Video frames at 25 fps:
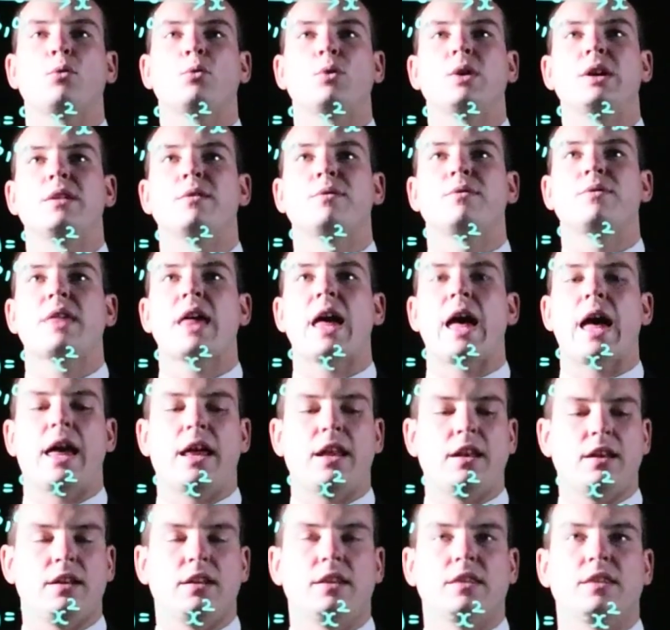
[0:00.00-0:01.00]
rid of
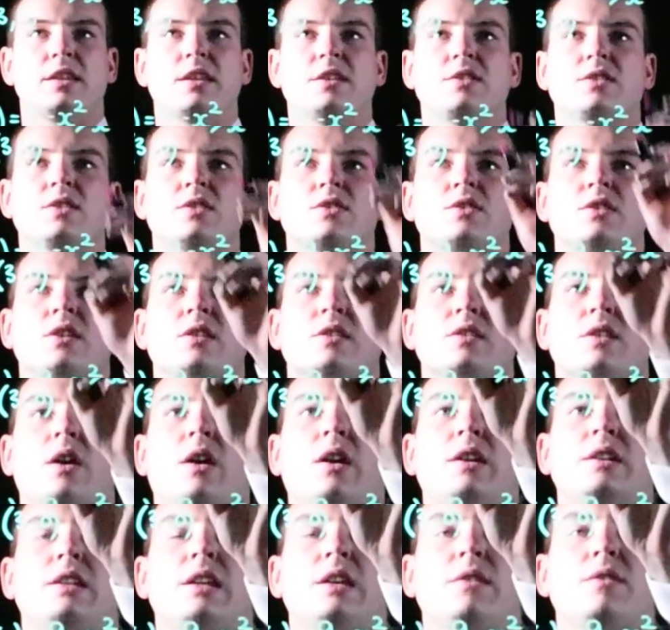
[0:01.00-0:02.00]
that, this is just
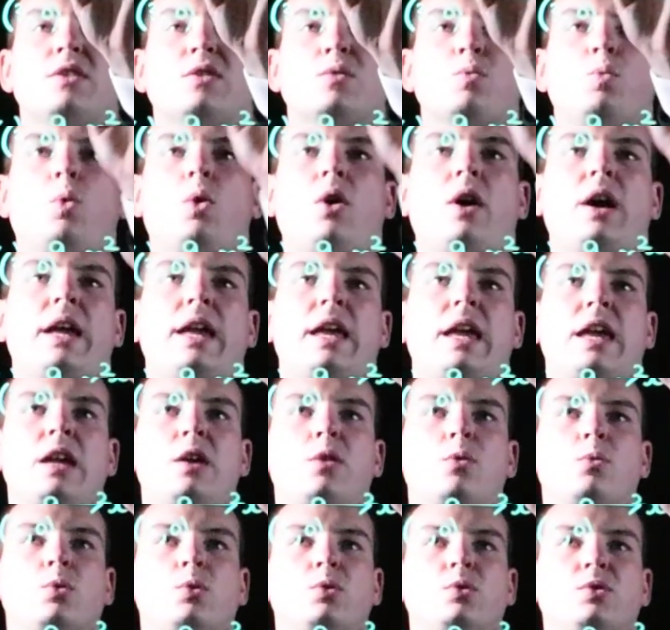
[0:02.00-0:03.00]
going to give us y
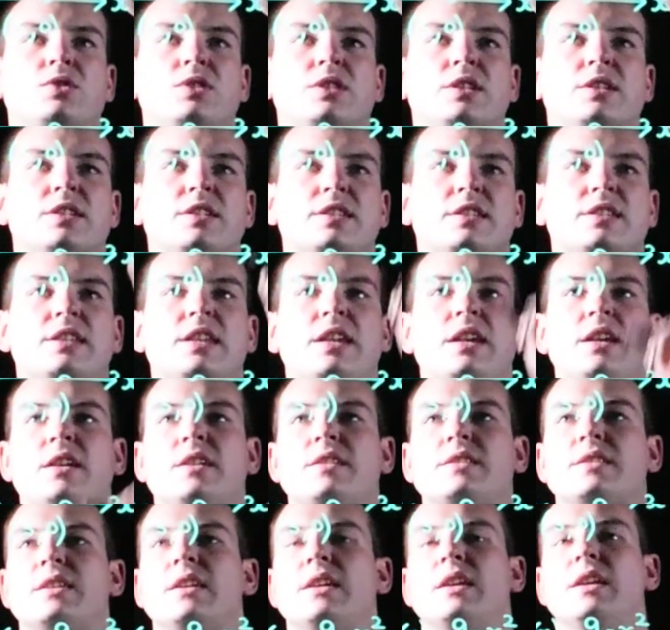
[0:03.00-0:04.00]
equals
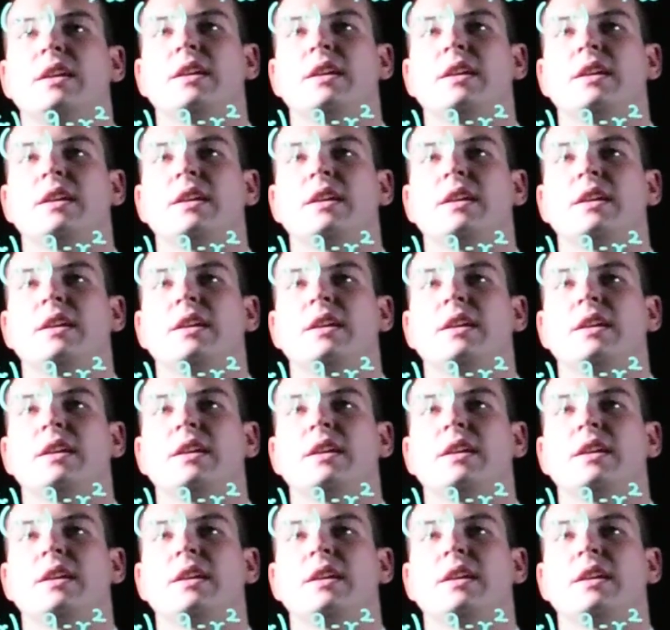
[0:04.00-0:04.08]
6,